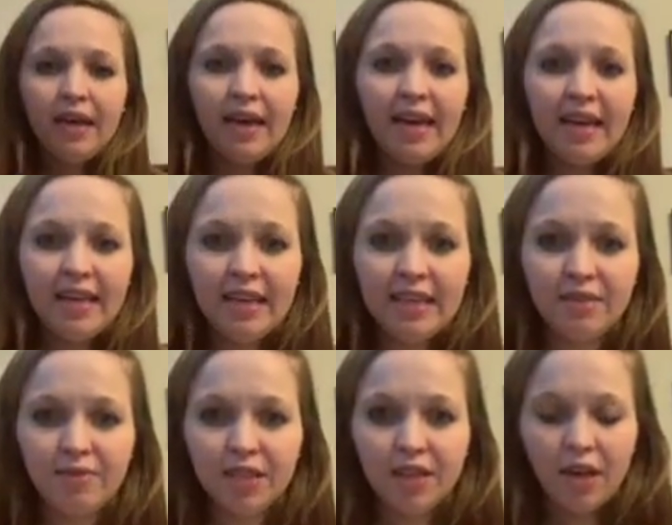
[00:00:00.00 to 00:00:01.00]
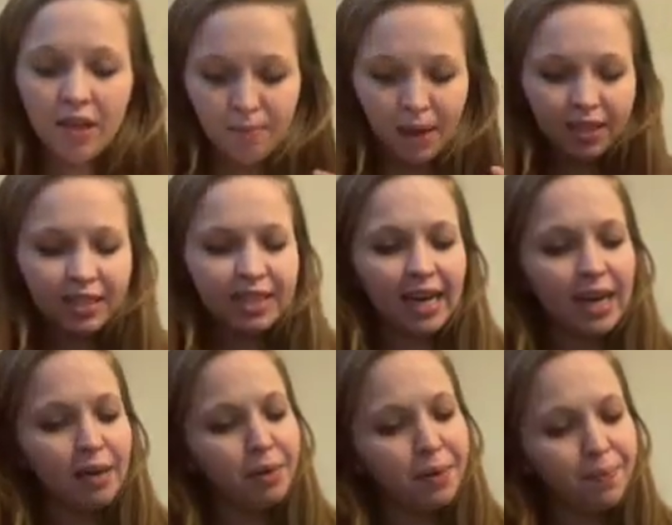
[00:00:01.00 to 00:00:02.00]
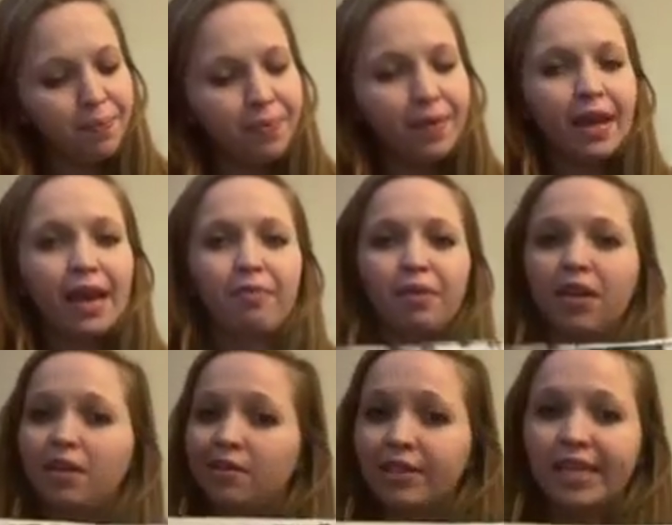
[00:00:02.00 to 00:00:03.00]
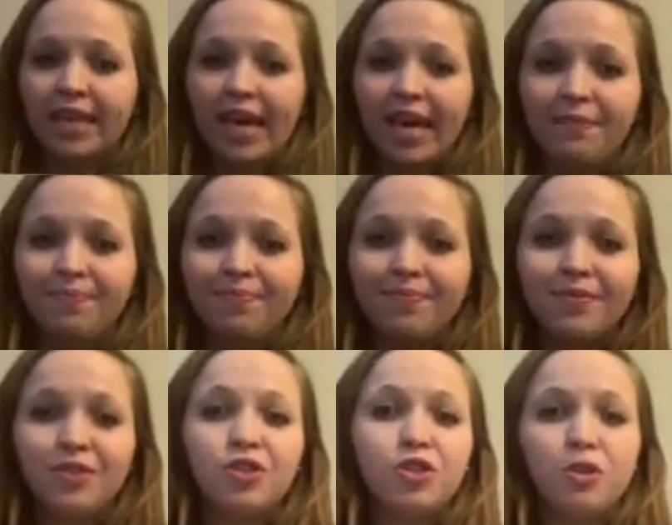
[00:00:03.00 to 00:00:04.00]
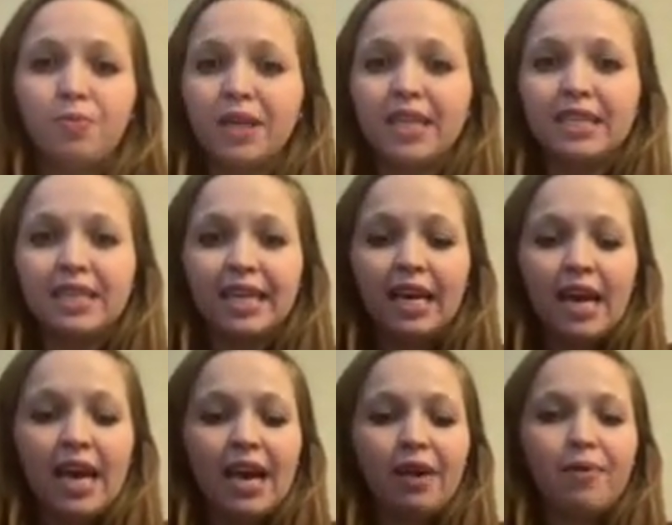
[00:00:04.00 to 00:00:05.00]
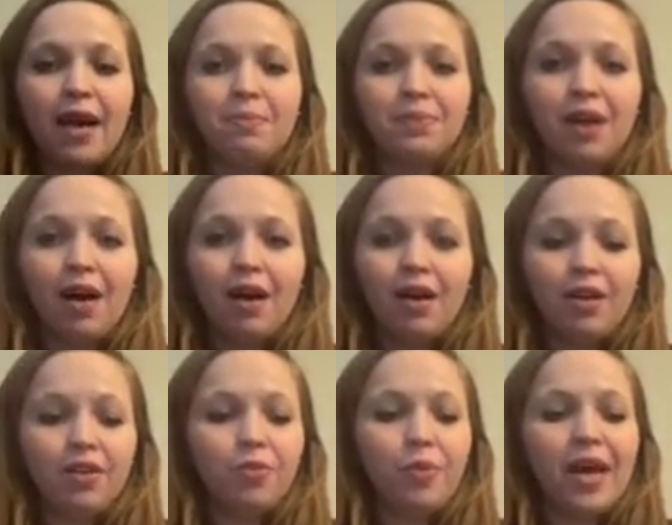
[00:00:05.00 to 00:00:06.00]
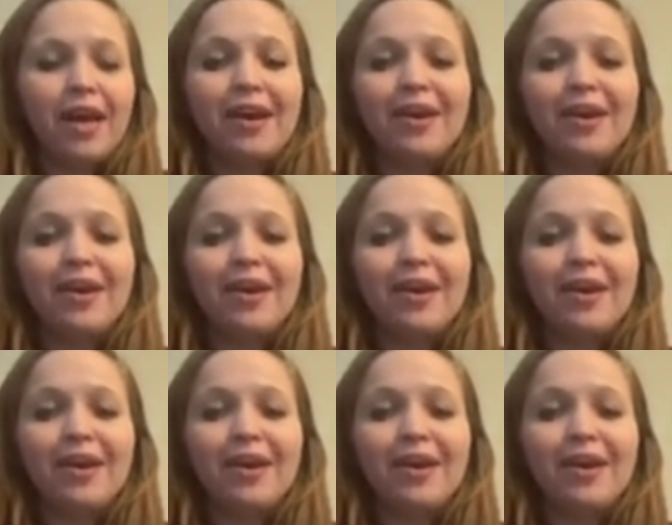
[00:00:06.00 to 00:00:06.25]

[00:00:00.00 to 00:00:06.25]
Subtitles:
and it was called Milk Snob, and we're going to use it again. Super easy. It wraps all the way